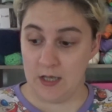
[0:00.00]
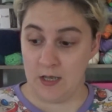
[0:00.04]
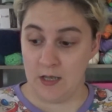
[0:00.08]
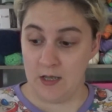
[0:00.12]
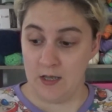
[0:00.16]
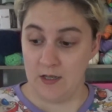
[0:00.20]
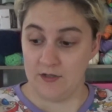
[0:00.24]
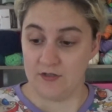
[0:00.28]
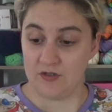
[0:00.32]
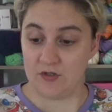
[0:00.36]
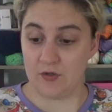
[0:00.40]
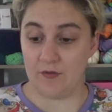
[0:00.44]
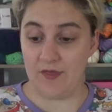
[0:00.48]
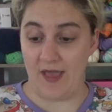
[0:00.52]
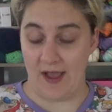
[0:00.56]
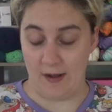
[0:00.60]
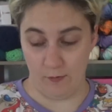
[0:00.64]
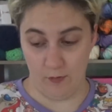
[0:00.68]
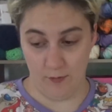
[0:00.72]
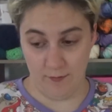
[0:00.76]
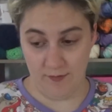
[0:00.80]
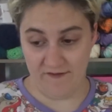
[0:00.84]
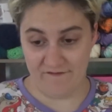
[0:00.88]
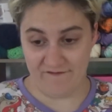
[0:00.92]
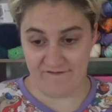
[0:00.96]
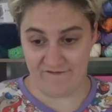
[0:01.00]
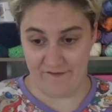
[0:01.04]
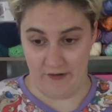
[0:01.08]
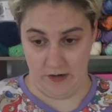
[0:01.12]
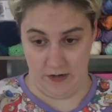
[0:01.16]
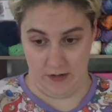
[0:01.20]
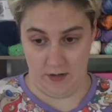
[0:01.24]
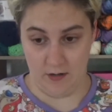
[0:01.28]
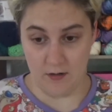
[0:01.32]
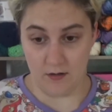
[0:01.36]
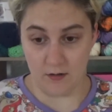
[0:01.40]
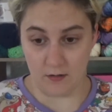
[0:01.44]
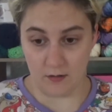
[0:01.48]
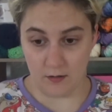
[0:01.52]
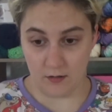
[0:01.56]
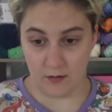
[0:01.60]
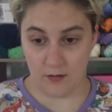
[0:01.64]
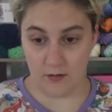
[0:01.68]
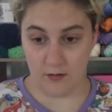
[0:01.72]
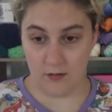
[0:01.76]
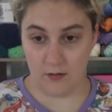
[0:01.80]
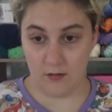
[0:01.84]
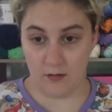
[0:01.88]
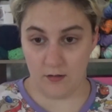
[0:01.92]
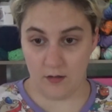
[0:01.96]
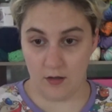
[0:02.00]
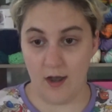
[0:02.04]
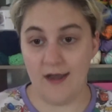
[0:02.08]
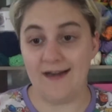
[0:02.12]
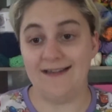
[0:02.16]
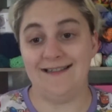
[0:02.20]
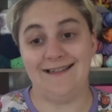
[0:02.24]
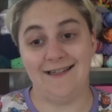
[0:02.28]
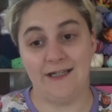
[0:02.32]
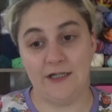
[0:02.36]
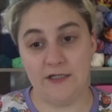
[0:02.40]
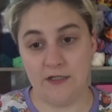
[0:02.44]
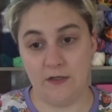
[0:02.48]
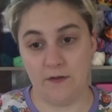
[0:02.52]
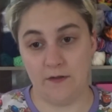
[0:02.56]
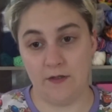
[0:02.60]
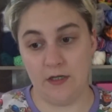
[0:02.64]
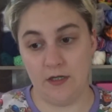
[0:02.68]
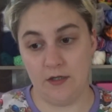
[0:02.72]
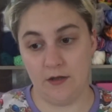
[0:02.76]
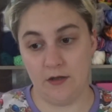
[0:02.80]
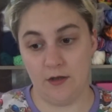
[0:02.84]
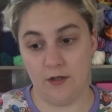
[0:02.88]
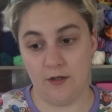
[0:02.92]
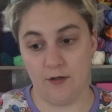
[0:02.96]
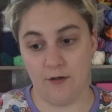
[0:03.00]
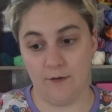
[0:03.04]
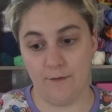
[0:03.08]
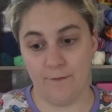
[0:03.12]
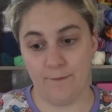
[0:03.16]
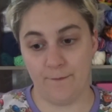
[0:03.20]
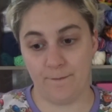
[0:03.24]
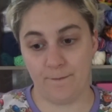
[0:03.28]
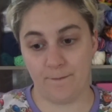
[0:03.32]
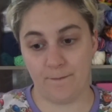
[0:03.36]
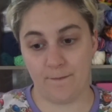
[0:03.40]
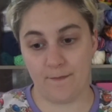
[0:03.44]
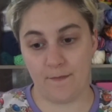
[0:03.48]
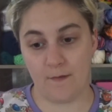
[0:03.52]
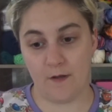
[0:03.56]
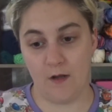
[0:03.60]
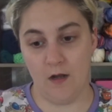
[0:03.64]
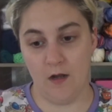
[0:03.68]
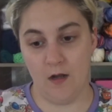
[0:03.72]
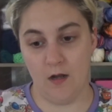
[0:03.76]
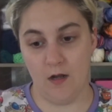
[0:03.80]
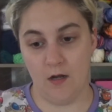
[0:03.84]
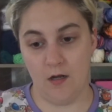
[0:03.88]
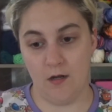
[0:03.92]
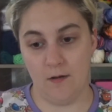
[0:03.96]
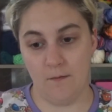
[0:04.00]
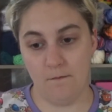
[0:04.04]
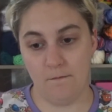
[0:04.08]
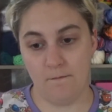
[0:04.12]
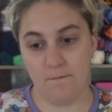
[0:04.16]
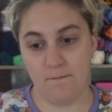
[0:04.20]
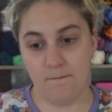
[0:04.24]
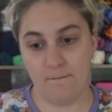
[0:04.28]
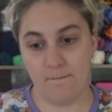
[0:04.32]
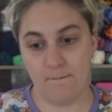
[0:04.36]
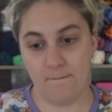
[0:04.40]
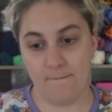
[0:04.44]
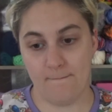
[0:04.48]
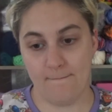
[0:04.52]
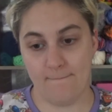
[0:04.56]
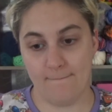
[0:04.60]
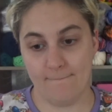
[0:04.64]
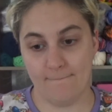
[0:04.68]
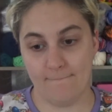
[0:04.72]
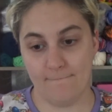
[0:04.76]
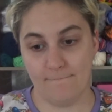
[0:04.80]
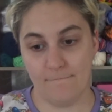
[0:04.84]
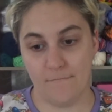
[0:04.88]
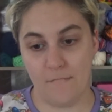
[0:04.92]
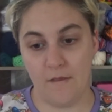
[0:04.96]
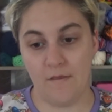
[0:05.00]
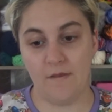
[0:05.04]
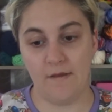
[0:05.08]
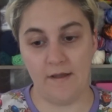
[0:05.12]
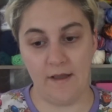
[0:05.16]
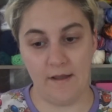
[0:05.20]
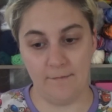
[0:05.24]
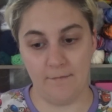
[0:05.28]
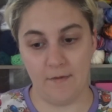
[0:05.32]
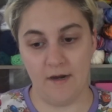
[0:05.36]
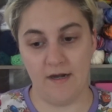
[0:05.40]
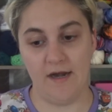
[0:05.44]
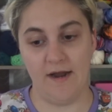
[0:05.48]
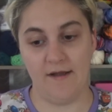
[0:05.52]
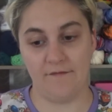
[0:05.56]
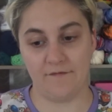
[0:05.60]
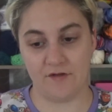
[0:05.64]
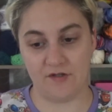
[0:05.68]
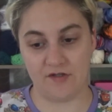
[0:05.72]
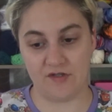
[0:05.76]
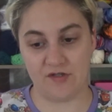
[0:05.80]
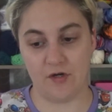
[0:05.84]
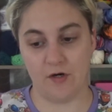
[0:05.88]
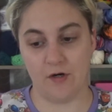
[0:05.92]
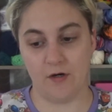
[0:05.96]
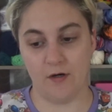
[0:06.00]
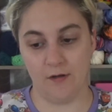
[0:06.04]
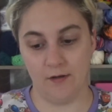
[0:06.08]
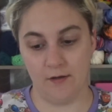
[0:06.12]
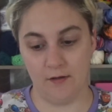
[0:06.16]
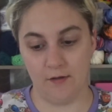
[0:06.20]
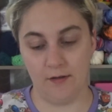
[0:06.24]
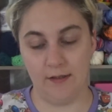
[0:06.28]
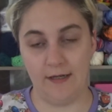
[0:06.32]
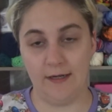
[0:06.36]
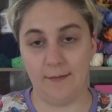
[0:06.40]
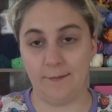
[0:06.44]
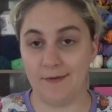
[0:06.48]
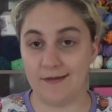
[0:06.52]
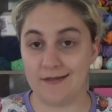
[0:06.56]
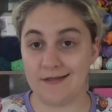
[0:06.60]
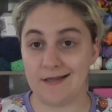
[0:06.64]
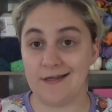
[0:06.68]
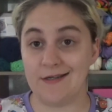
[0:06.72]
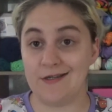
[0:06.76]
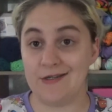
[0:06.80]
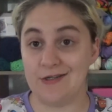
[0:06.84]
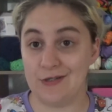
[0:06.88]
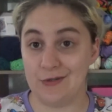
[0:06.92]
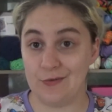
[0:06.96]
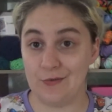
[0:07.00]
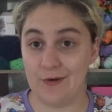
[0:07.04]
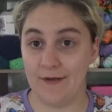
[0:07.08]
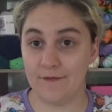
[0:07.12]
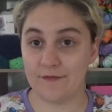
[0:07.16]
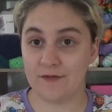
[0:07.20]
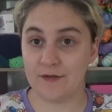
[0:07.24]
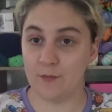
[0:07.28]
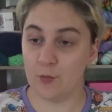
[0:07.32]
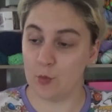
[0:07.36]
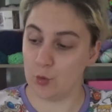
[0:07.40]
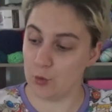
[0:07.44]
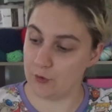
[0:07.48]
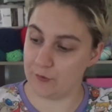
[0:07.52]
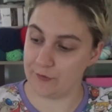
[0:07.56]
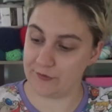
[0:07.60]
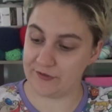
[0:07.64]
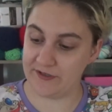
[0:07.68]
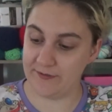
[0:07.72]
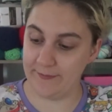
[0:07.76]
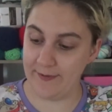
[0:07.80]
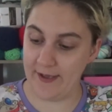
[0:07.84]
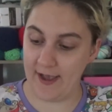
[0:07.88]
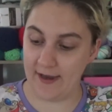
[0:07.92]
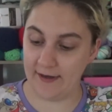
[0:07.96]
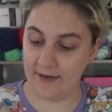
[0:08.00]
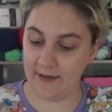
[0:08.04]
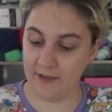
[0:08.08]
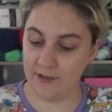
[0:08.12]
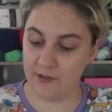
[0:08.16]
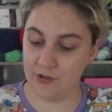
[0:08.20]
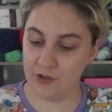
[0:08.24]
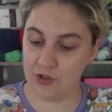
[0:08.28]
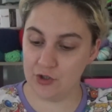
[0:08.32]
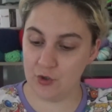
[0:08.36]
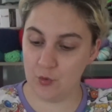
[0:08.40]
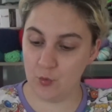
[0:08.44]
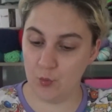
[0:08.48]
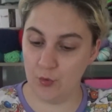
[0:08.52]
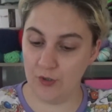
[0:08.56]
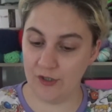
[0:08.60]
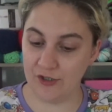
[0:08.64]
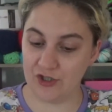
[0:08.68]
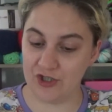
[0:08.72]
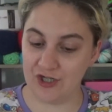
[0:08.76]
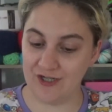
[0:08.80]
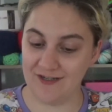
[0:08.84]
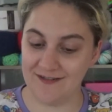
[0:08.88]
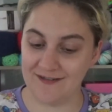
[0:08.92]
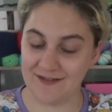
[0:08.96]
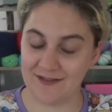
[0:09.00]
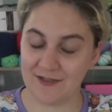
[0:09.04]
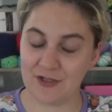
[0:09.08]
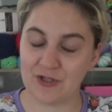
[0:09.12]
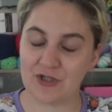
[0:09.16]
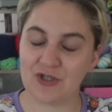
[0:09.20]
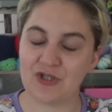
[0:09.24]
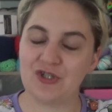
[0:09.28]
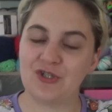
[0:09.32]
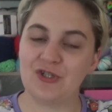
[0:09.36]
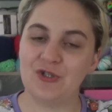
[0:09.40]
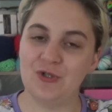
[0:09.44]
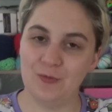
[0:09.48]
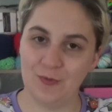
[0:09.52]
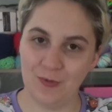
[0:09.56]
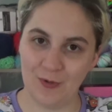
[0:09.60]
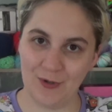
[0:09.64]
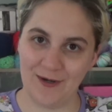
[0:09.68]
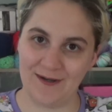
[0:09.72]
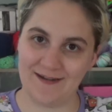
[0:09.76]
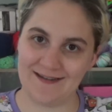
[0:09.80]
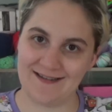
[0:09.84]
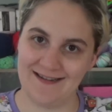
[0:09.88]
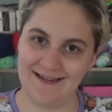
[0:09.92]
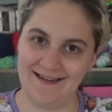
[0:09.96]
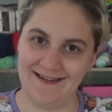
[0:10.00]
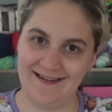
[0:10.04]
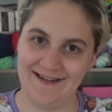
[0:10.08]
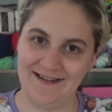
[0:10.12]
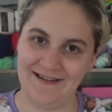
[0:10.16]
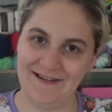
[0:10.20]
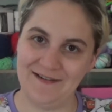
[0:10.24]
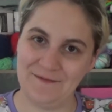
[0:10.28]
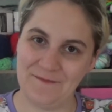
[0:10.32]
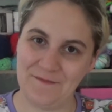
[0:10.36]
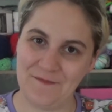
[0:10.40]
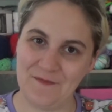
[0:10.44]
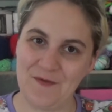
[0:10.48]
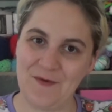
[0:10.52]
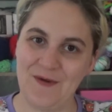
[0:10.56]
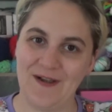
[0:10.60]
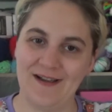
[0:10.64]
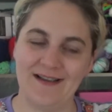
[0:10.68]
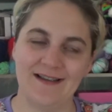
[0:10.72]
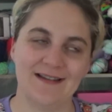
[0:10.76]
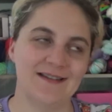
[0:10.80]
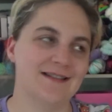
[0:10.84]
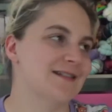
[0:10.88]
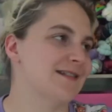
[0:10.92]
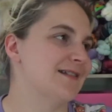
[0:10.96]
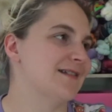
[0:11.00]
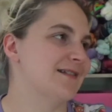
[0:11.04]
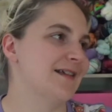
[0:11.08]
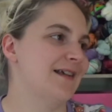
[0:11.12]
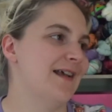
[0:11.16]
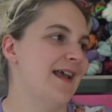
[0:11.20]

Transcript: So that will be fun. I did tell Keith though, the game might have to start a little late because I do have some orders to package, which is super exciting, you guys.